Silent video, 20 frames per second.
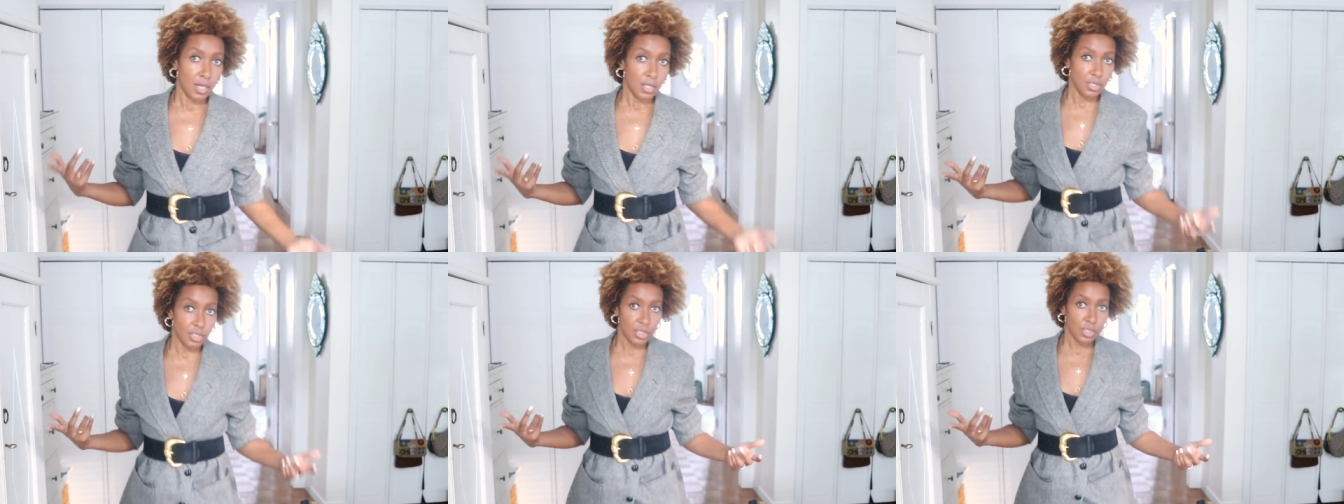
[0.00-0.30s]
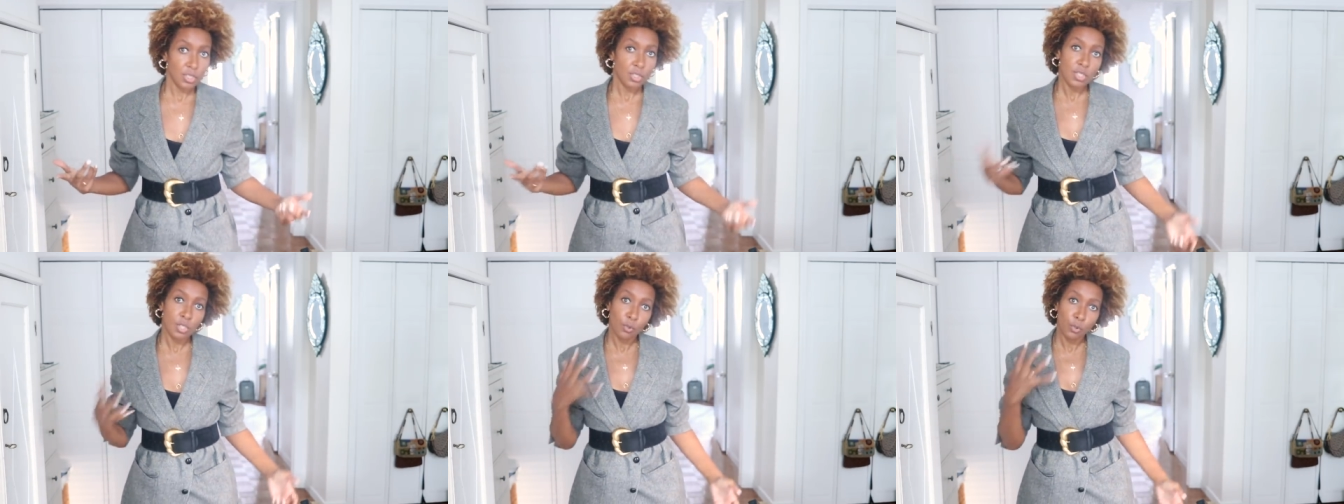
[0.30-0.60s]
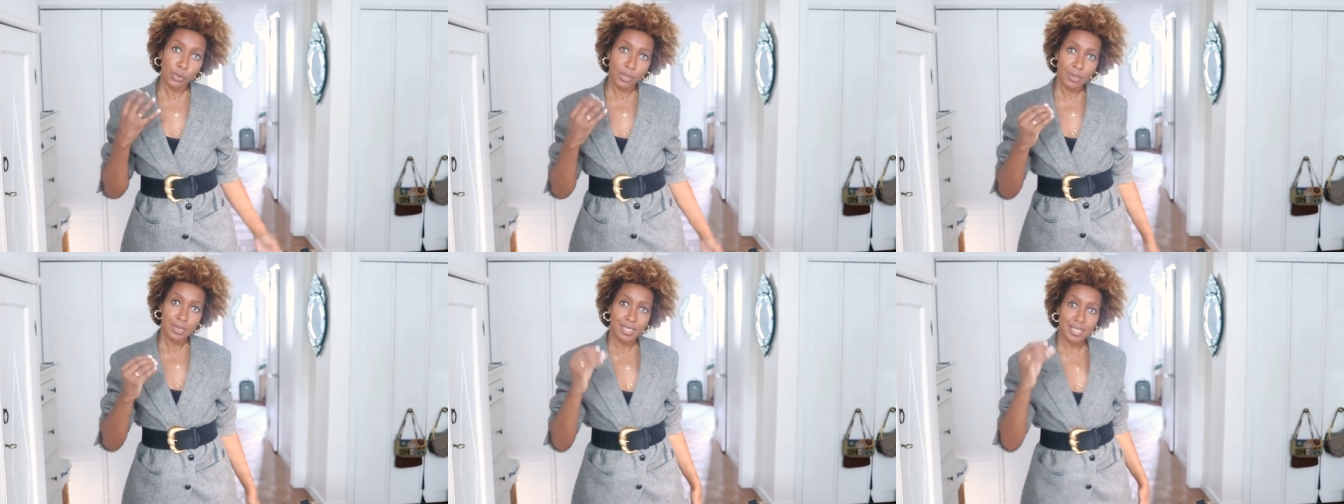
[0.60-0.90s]
You see
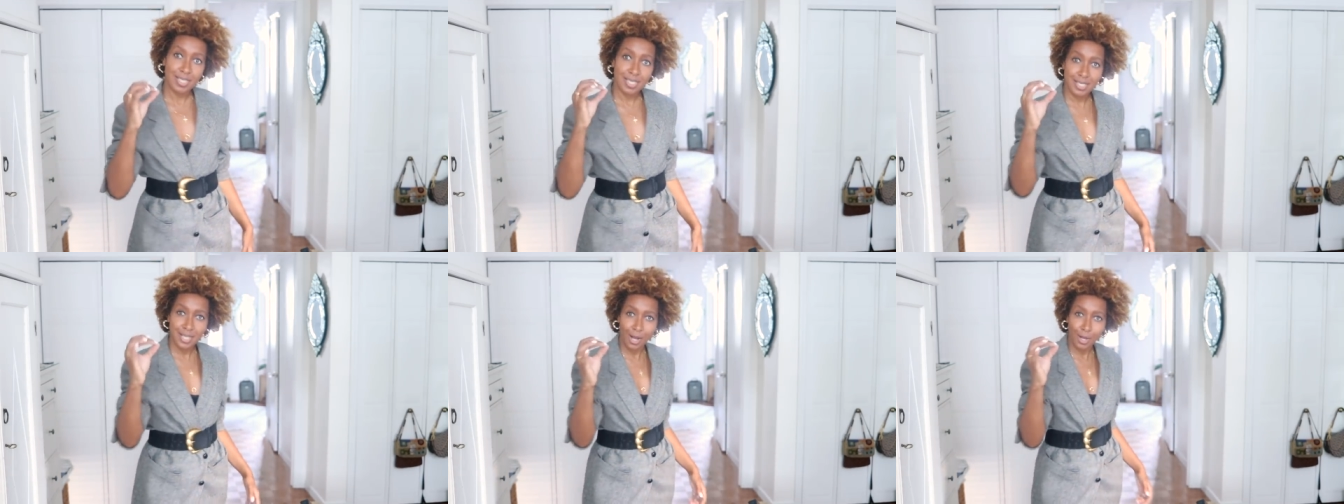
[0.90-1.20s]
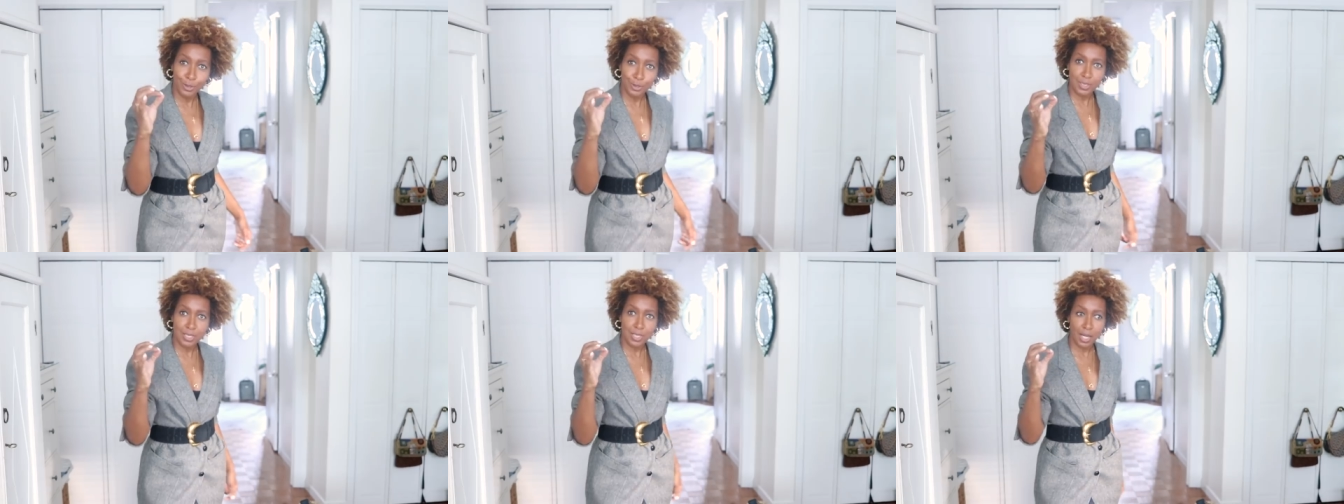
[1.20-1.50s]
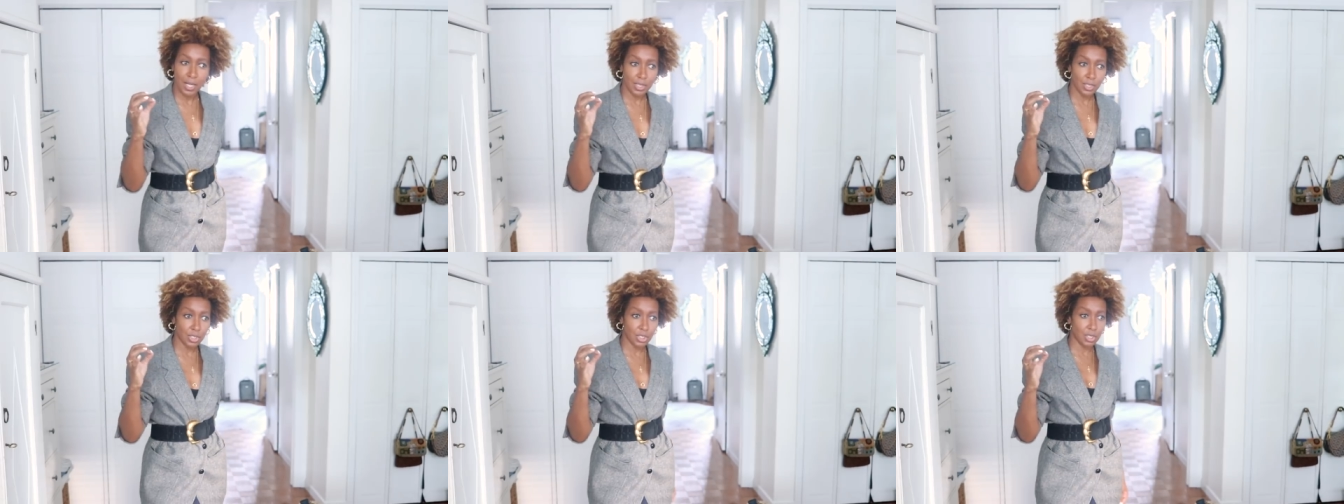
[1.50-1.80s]
all those subtle
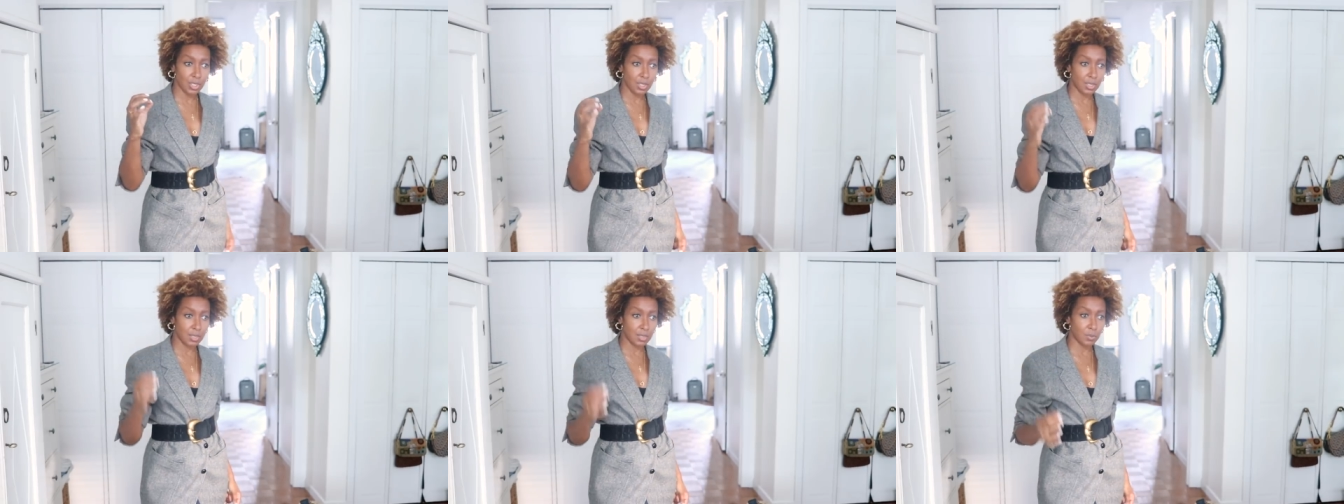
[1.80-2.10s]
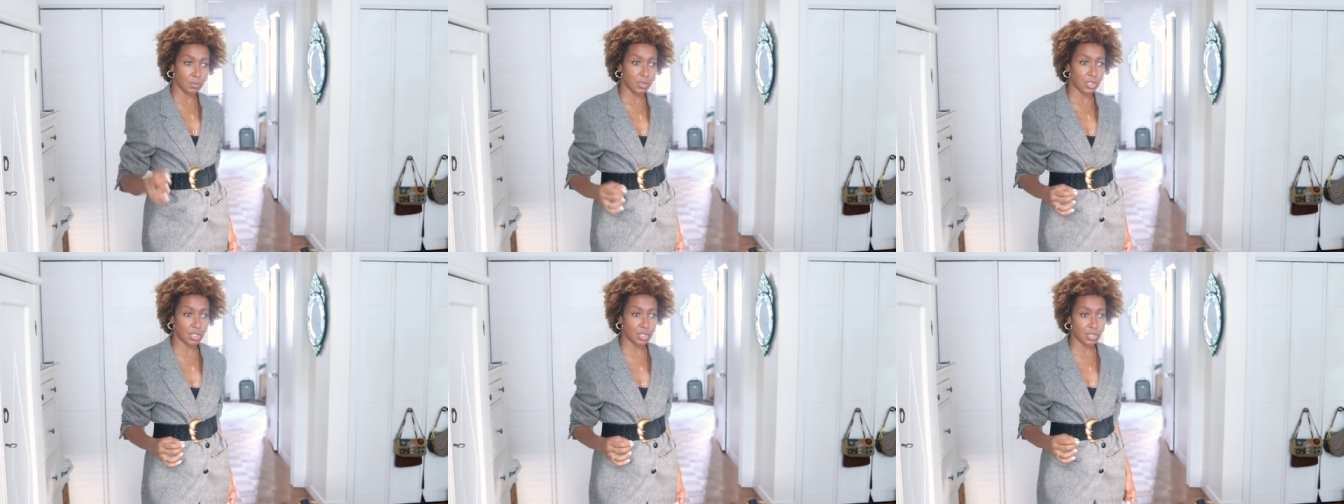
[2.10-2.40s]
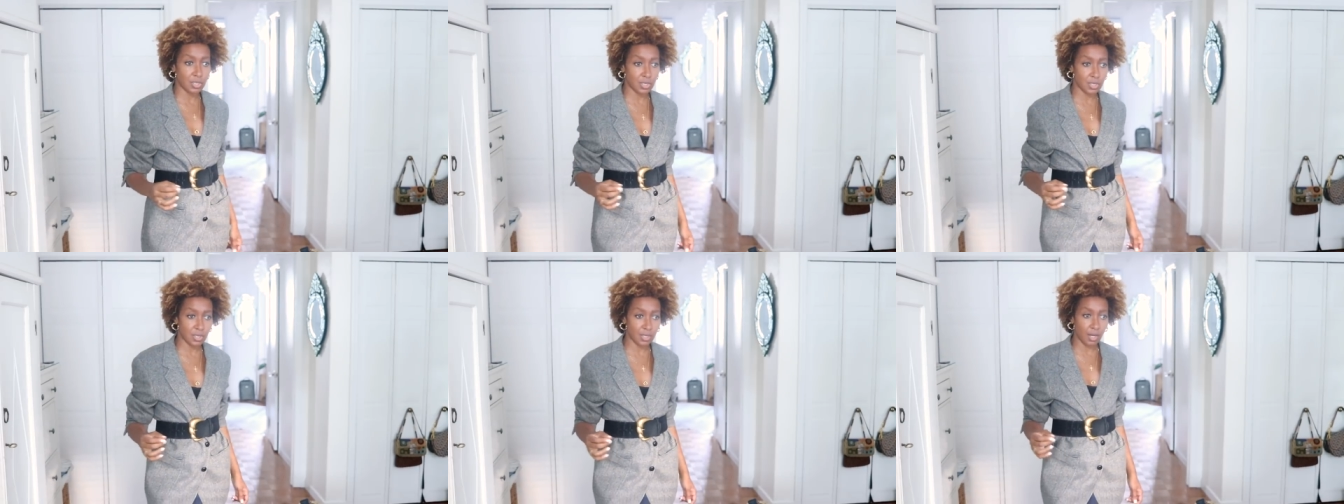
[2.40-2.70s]
touches, which
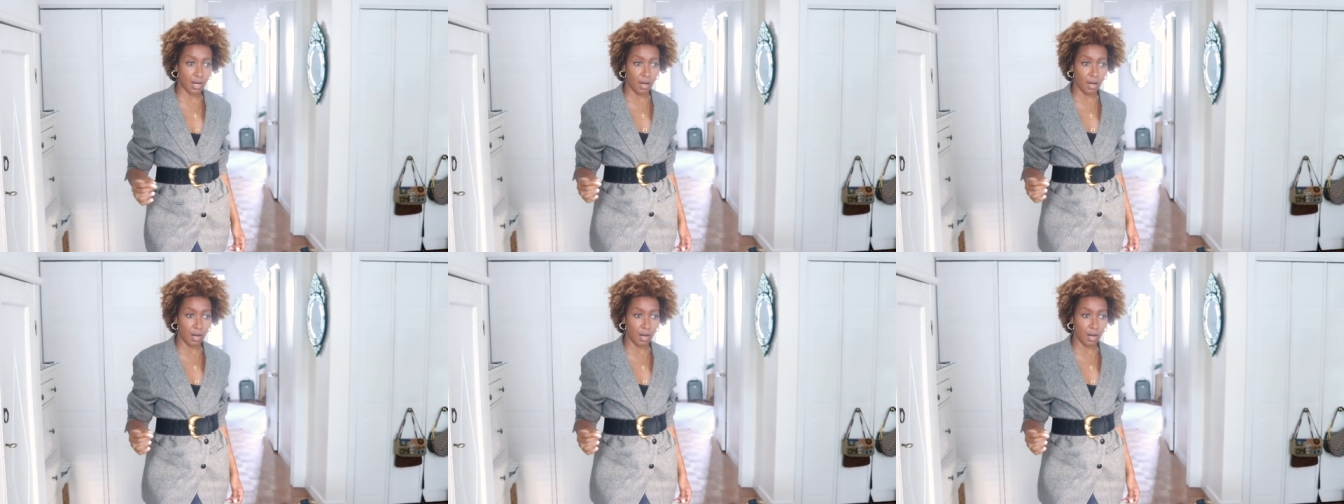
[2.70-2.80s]
is just,